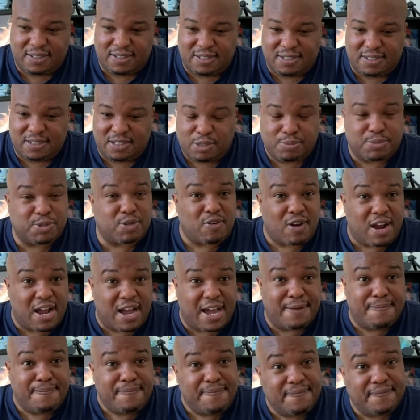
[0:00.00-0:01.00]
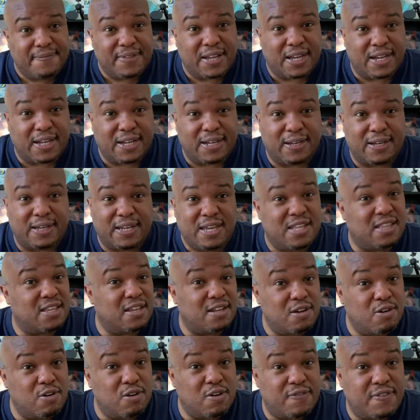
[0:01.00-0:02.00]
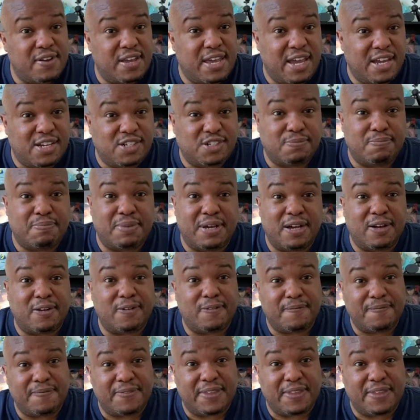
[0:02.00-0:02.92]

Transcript: subscribe, hit the notification bell.